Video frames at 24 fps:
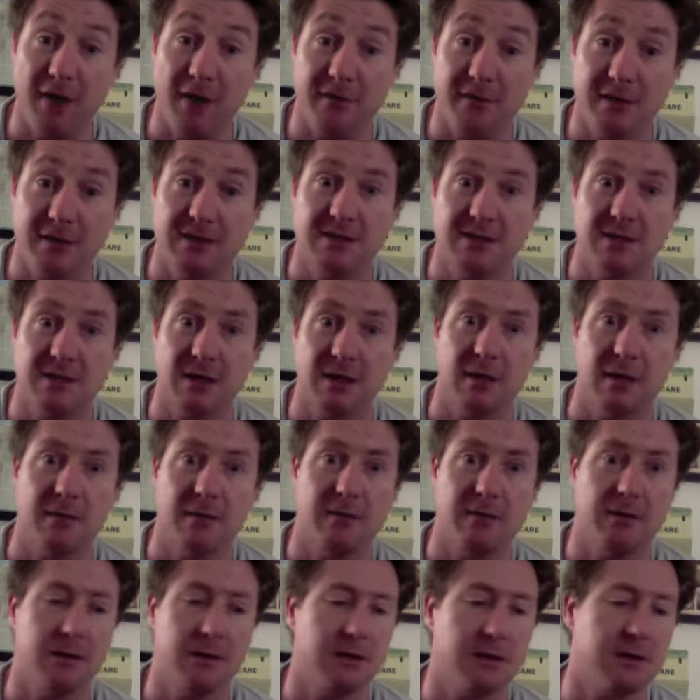years ago
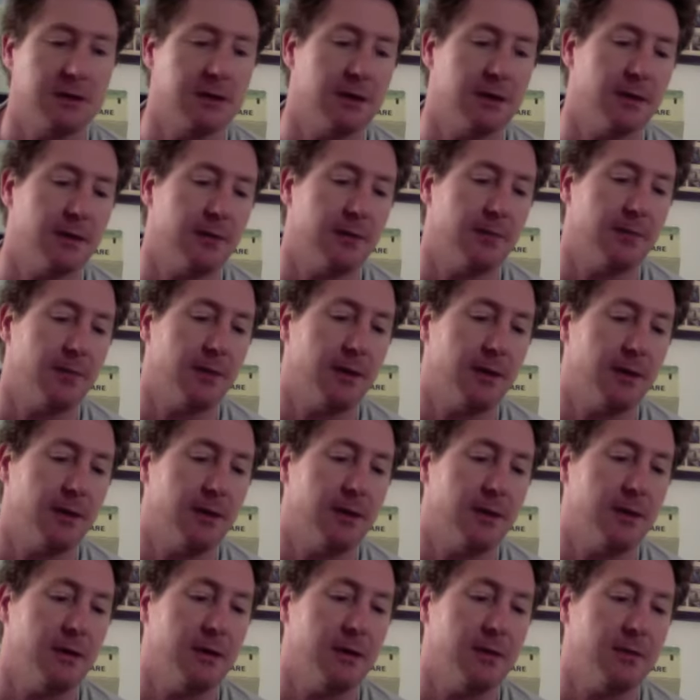that
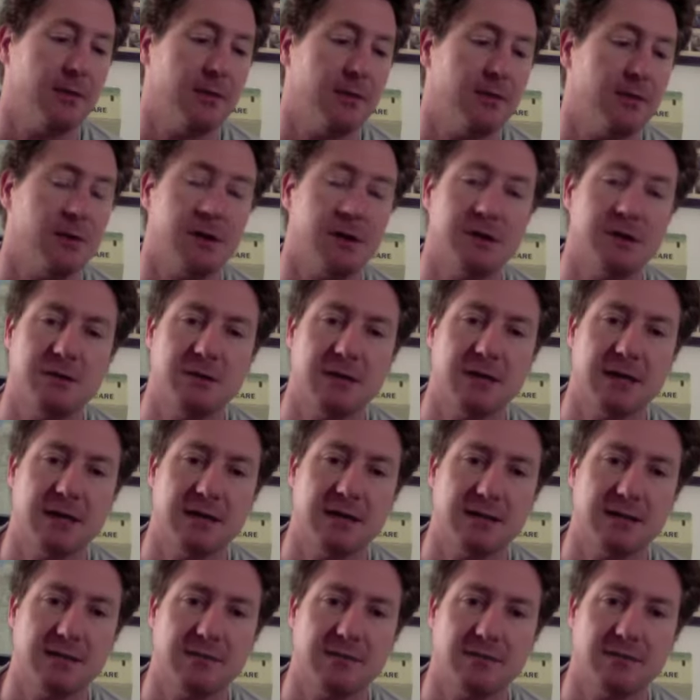we tried it,
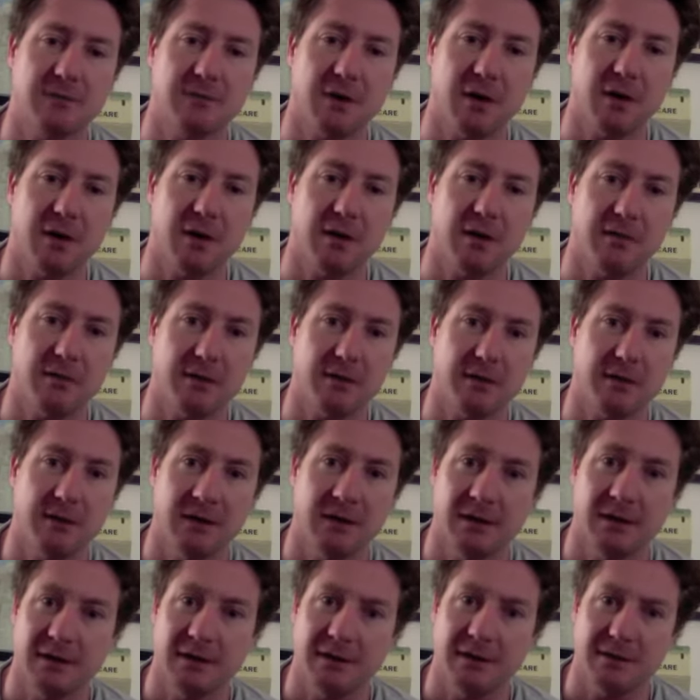2005, and I
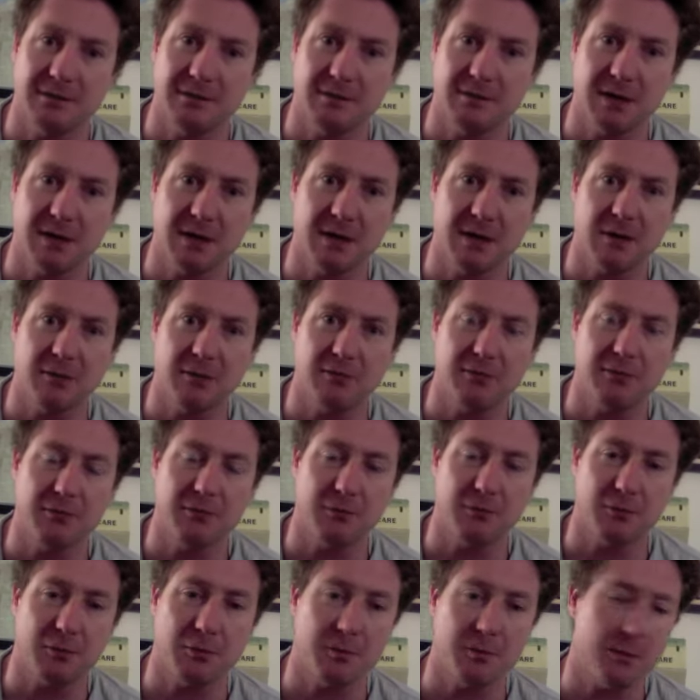was reading the old
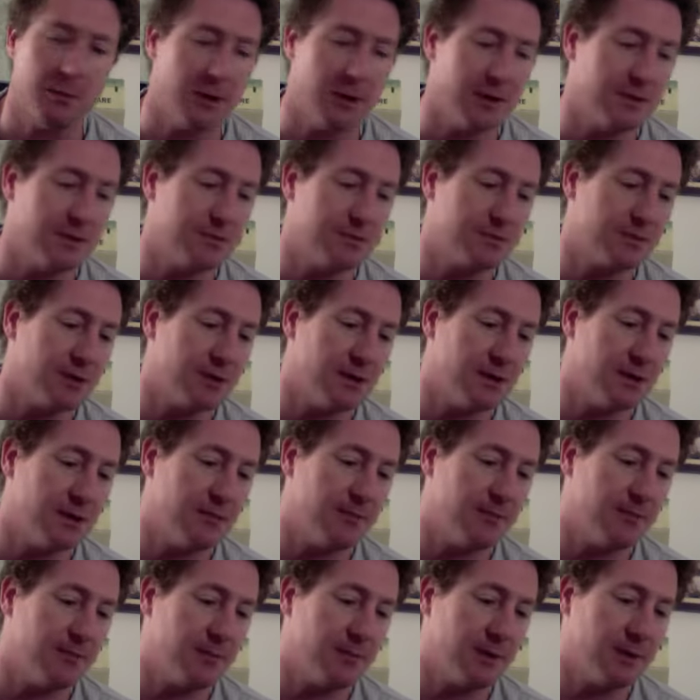forum notes.
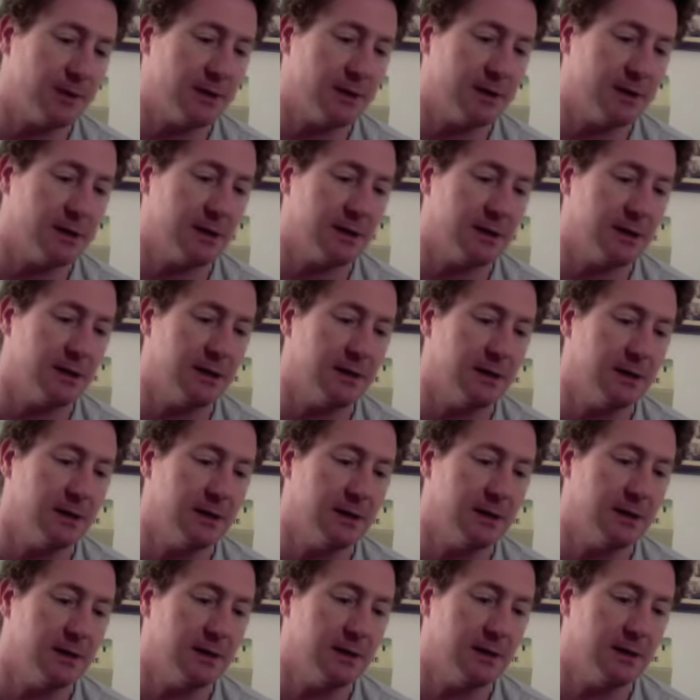I clearly
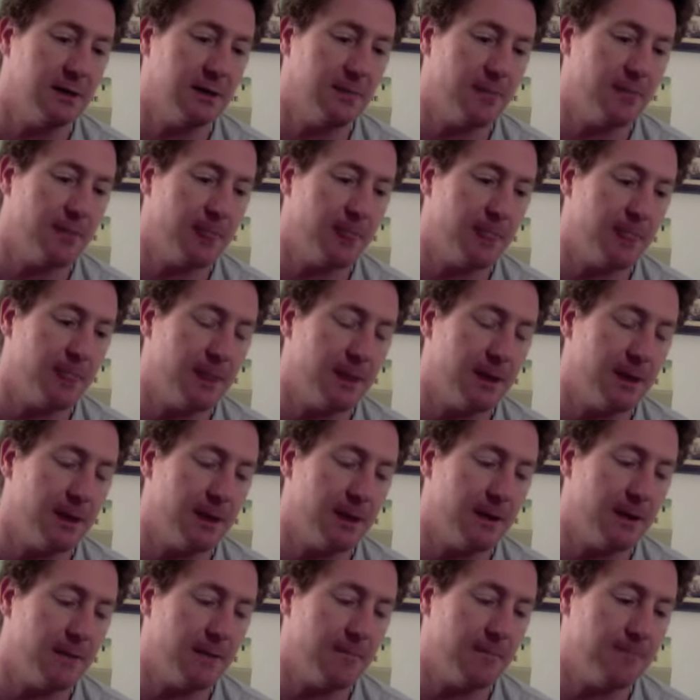
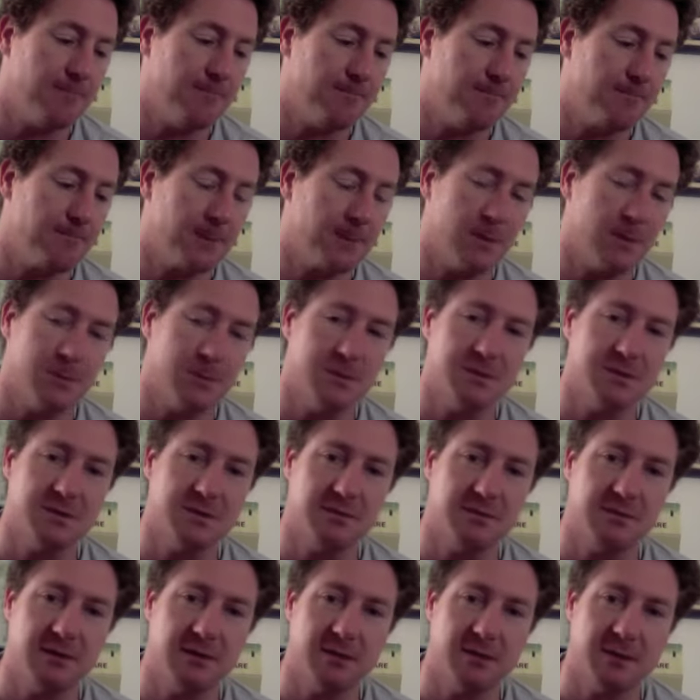was
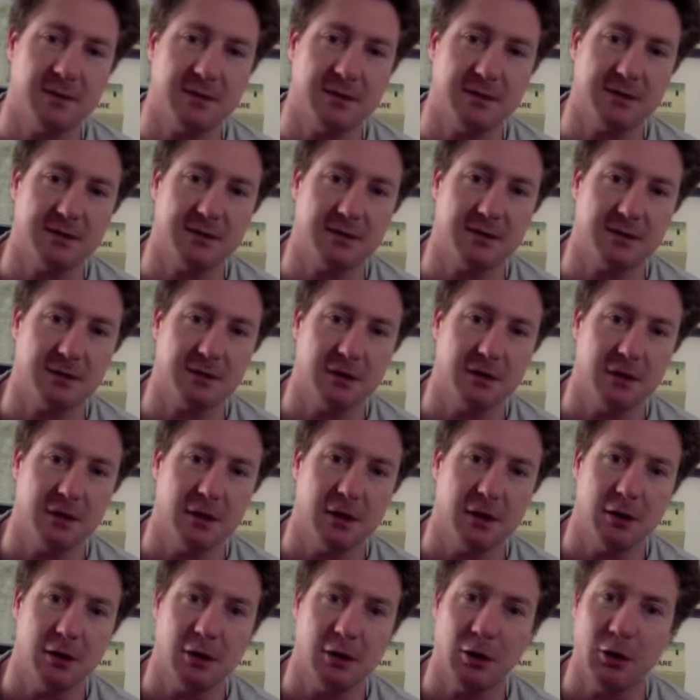very much
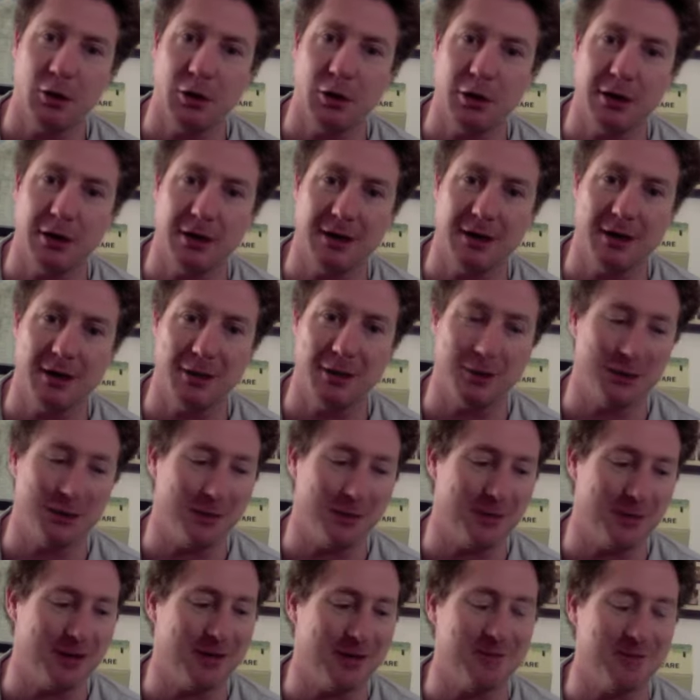learning a lot
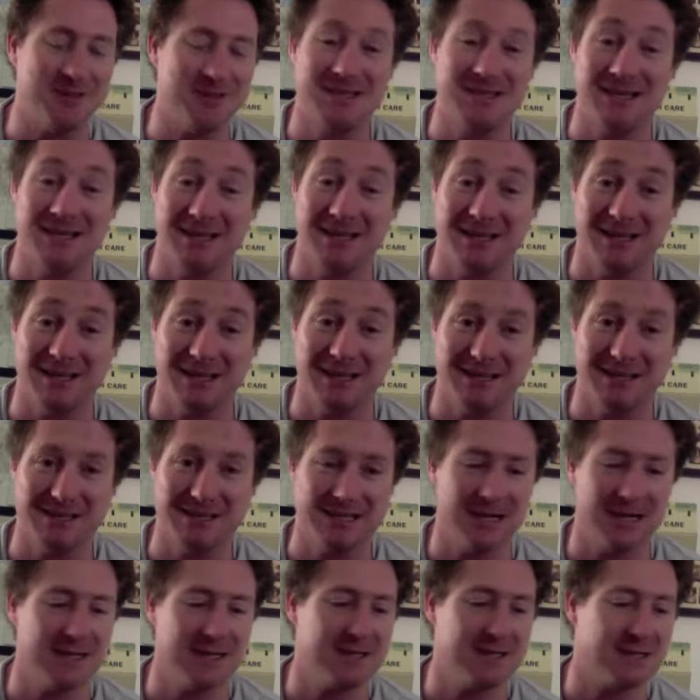about whiskey in those
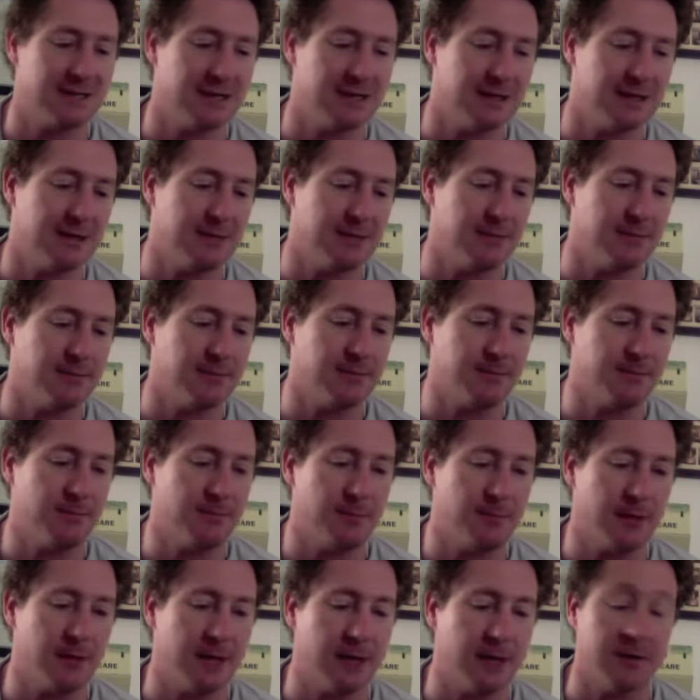days, and
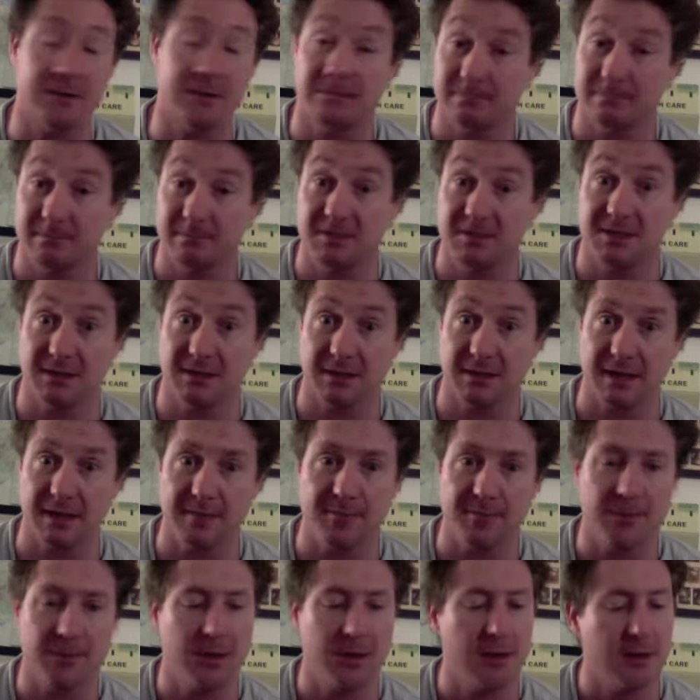I still
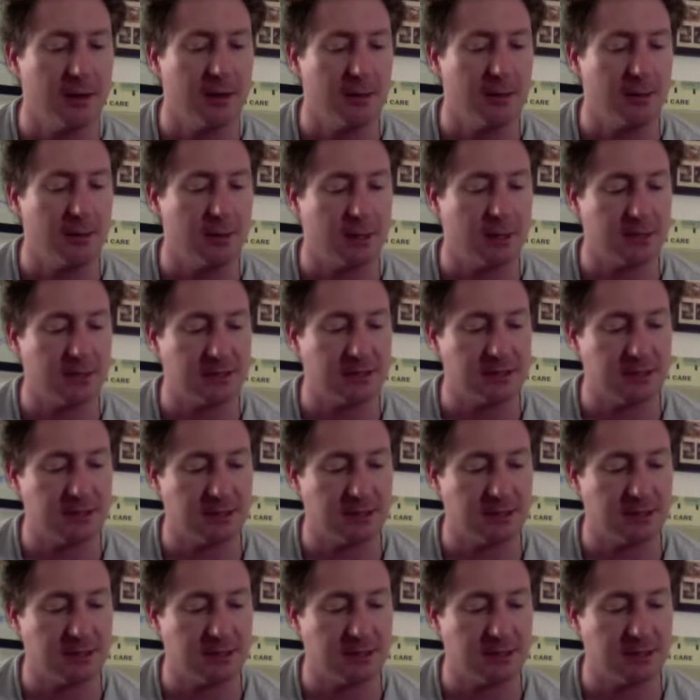am, but